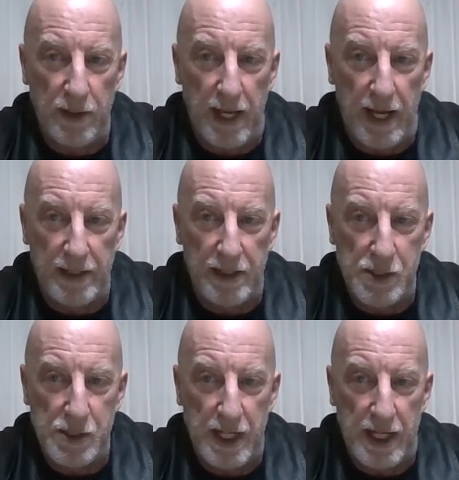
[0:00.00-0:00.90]
They had to
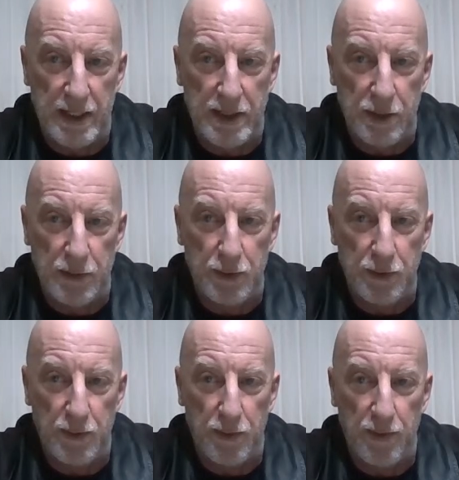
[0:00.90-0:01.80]
stay till 2
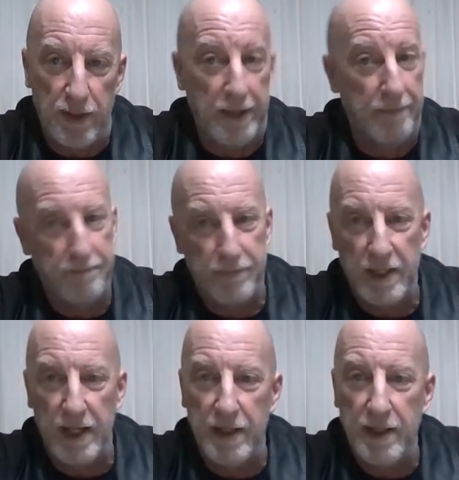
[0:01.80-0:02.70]
or 3.
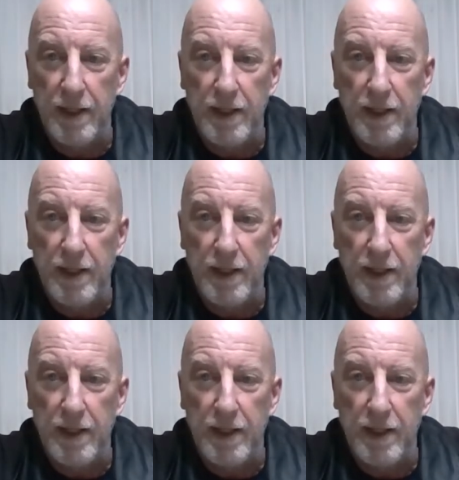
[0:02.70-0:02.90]
Okay.